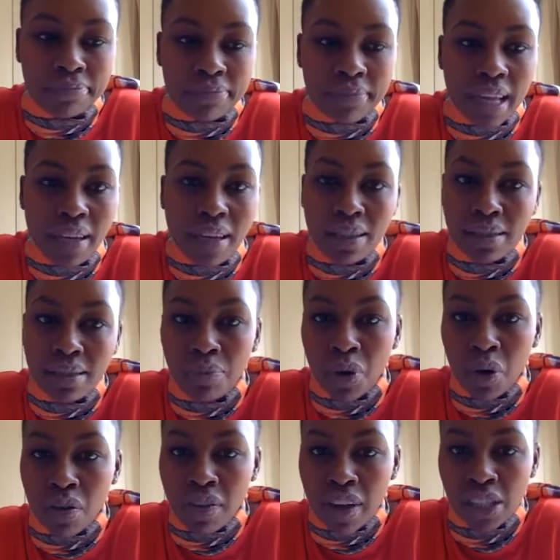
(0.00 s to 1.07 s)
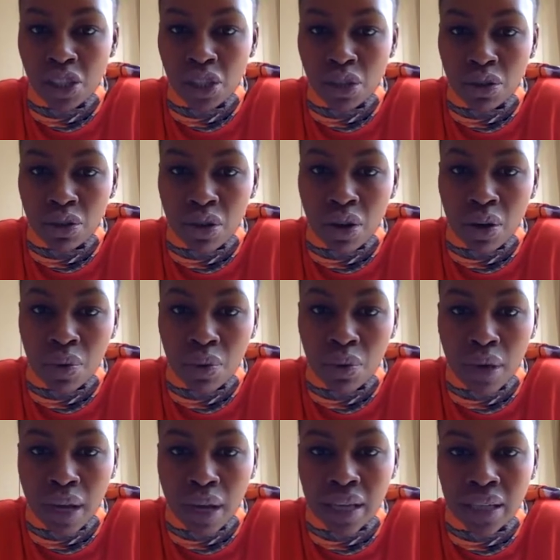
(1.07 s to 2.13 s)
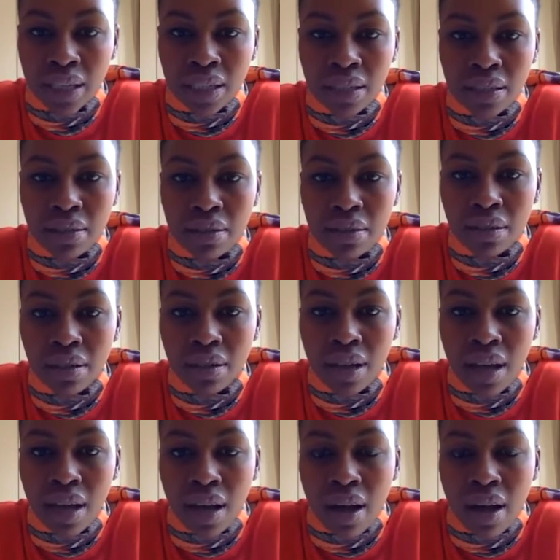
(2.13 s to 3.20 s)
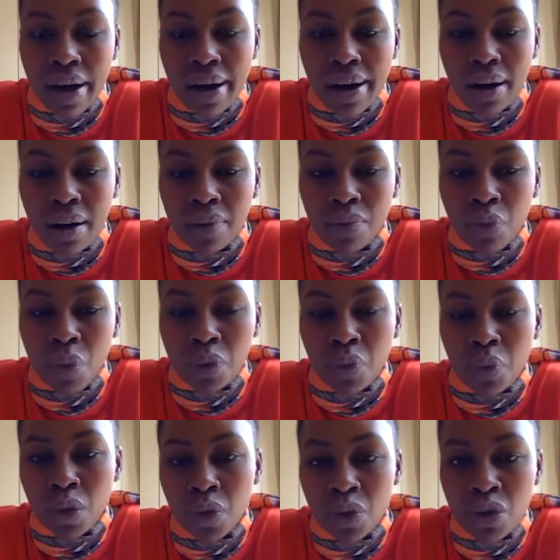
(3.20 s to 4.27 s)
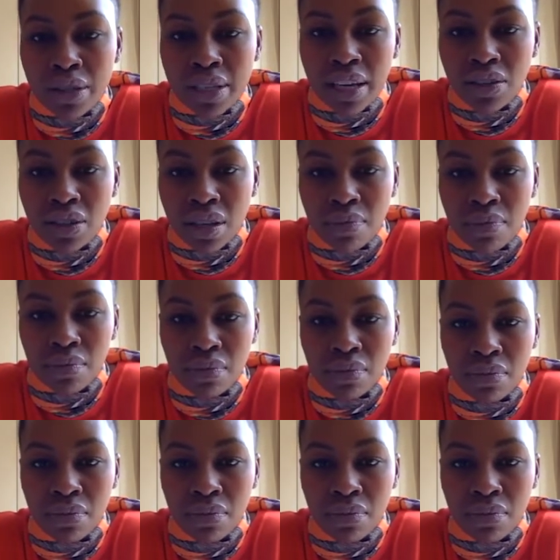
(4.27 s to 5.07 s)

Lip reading: they need some motivation, and what would you say to them?